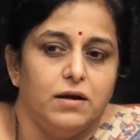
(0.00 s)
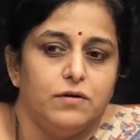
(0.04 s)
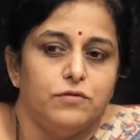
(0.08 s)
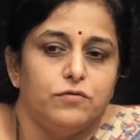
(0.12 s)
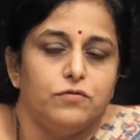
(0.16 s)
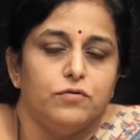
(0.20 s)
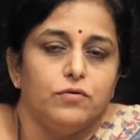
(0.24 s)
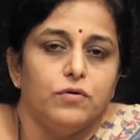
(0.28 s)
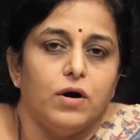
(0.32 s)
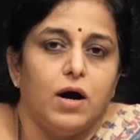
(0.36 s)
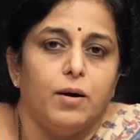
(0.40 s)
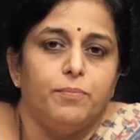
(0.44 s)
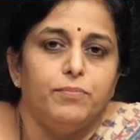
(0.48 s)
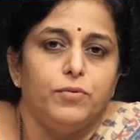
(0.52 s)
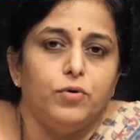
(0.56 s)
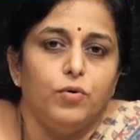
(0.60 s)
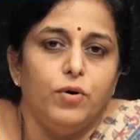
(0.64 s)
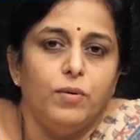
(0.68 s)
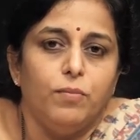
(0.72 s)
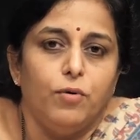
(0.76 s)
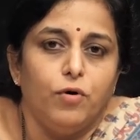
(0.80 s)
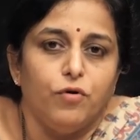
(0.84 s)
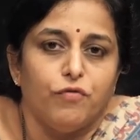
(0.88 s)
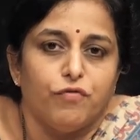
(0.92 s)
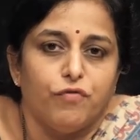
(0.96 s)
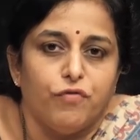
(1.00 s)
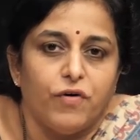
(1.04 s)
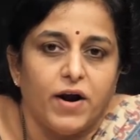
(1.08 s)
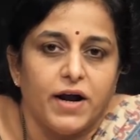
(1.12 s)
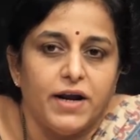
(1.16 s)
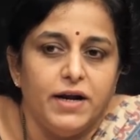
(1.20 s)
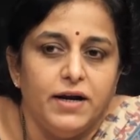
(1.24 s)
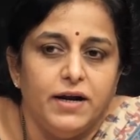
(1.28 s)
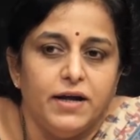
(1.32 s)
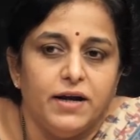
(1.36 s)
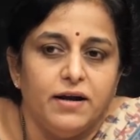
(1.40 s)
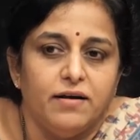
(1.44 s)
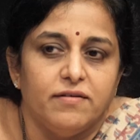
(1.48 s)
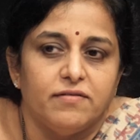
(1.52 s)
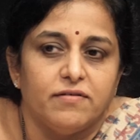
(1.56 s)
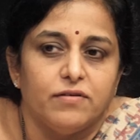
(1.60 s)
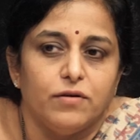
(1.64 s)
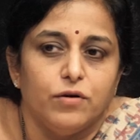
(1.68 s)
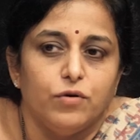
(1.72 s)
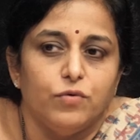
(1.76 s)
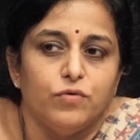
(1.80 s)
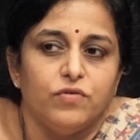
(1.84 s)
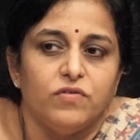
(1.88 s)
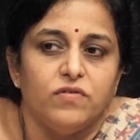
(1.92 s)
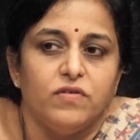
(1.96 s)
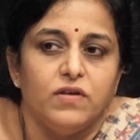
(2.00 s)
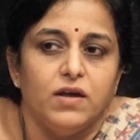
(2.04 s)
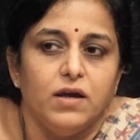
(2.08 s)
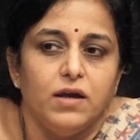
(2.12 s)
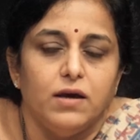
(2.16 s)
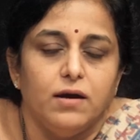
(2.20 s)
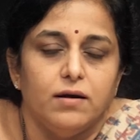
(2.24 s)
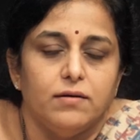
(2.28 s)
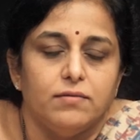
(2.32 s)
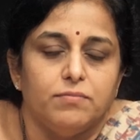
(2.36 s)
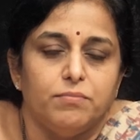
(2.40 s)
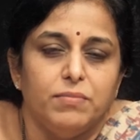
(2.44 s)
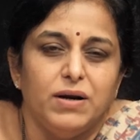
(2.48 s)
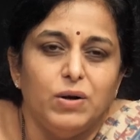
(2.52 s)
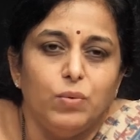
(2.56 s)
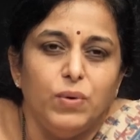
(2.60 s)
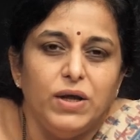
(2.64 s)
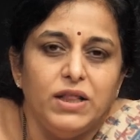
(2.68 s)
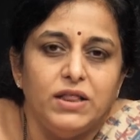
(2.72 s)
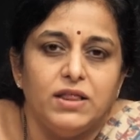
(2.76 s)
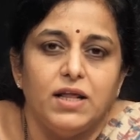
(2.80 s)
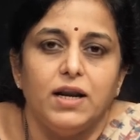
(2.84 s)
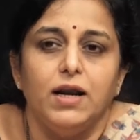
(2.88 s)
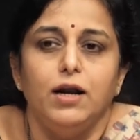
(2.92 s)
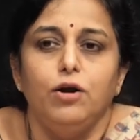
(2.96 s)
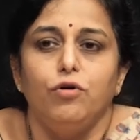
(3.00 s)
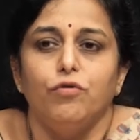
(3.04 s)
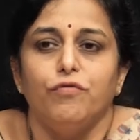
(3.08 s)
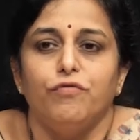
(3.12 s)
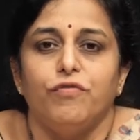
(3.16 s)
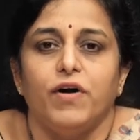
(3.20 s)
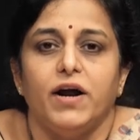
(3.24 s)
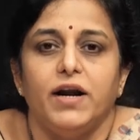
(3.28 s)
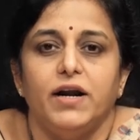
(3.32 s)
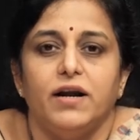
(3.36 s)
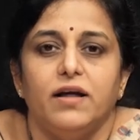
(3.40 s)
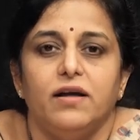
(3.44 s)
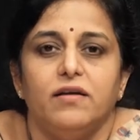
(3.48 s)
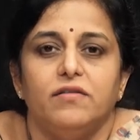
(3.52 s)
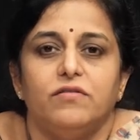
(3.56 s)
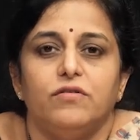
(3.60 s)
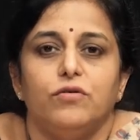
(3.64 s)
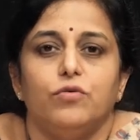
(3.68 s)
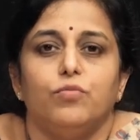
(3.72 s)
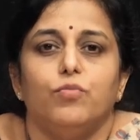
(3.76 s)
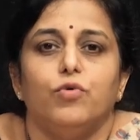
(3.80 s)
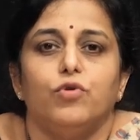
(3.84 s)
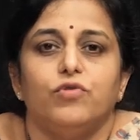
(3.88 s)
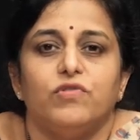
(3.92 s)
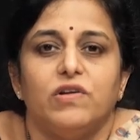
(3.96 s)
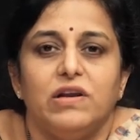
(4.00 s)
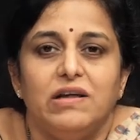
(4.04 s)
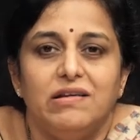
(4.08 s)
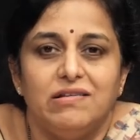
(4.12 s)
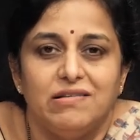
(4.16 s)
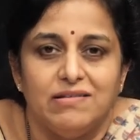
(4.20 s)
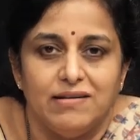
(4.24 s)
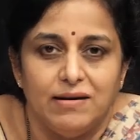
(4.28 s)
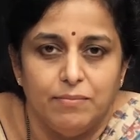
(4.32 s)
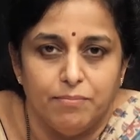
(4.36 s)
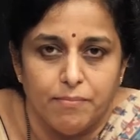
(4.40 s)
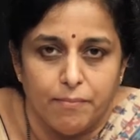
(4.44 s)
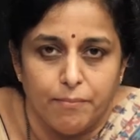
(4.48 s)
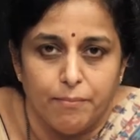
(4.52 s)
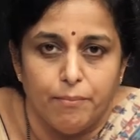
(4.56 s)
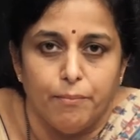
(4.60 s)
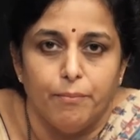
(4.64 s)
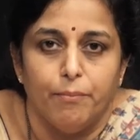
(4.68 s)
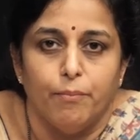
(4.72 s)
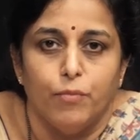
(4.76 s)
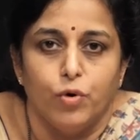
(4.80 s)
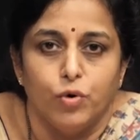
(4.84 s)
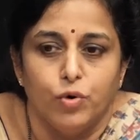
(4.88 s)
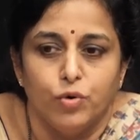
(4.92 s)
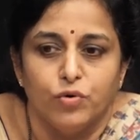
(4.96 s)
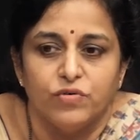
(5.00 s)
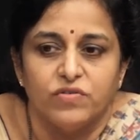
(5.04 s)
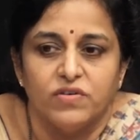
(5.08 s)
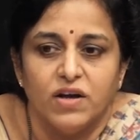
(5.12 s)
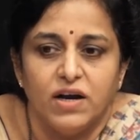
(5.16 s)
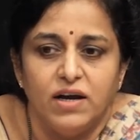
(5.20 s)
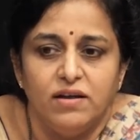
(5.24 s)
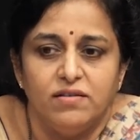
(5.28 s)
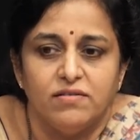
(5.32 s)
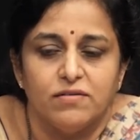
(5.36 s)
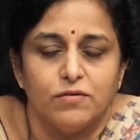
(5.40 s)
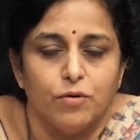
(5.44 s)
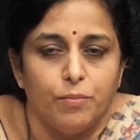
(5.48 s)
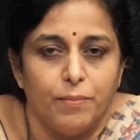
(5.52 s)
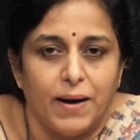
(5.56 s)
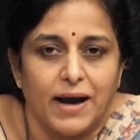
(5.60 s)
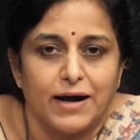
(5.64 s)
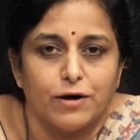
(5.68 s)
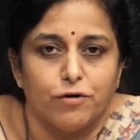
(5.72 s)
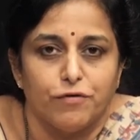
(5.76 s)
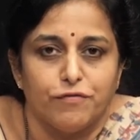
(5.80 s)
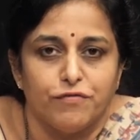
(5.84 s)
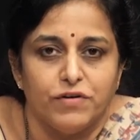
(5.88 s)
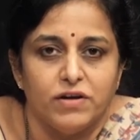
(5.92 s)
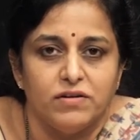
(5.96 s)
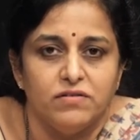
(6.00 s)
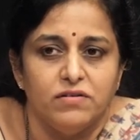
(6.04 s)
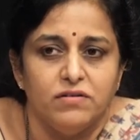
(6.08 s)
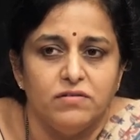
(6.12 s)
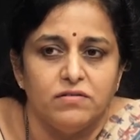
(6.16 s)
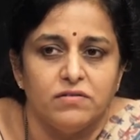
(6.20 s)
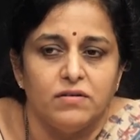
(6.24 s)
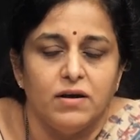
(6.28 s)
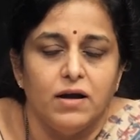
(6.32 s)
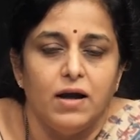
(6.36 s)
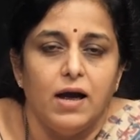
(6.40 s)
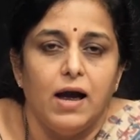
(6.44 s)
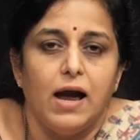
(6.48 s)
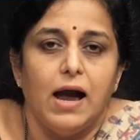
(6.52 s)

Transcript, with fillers: So, up to about 5 days, you see between 3 to 5 days, you mostly see monocytes or macrophages,